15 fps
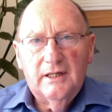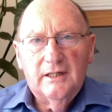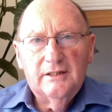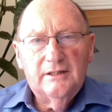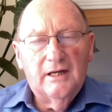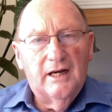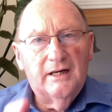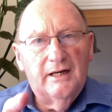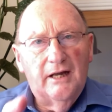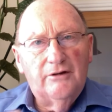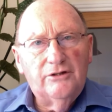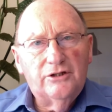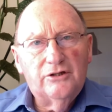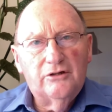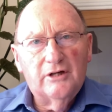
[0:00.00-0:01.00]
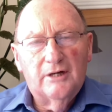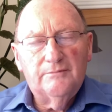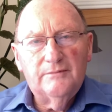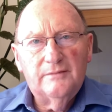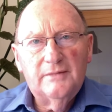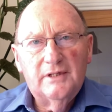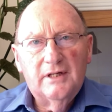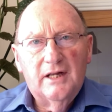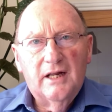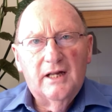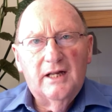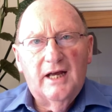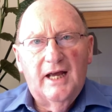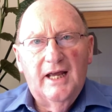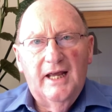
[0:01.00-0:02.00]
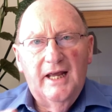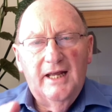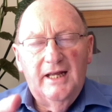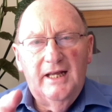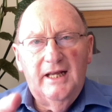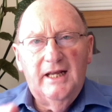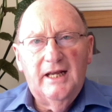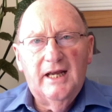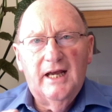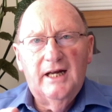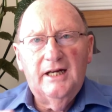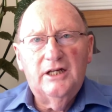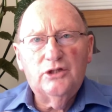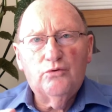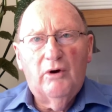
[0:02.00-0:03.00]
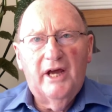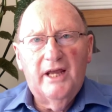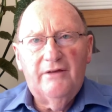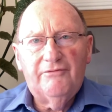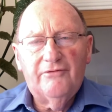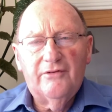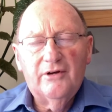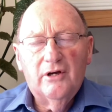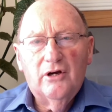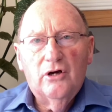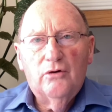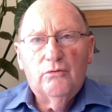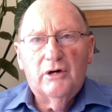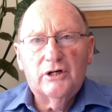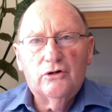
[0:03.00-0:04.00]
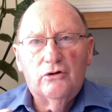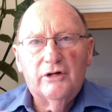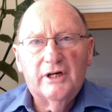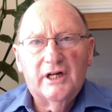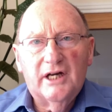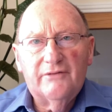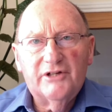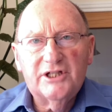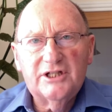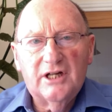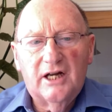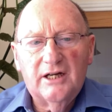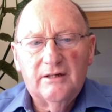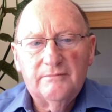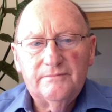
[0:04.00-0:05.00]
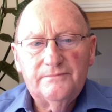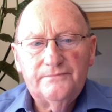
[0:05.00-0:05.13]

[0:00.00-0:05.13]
to announce to him that he and his wife were going to have a son.